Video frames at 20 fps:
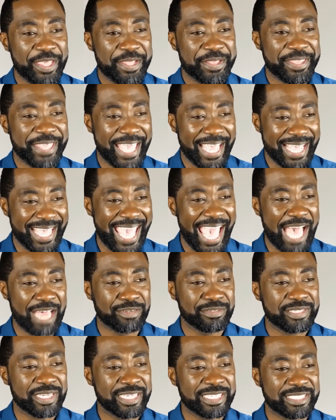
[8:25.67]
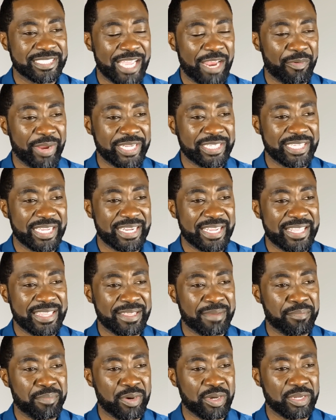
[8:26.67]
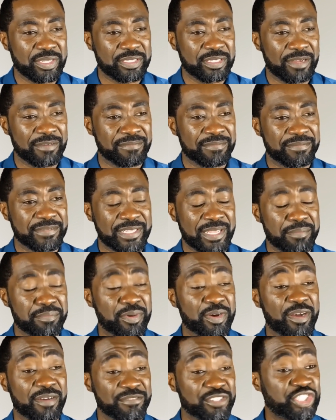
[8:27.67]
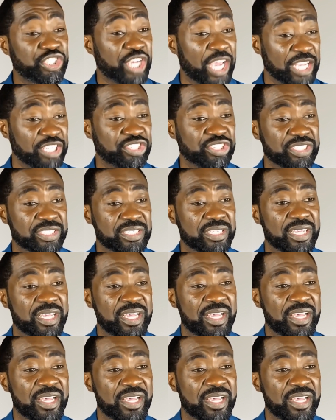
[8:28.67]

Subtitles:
The account is narrated in the book of Judges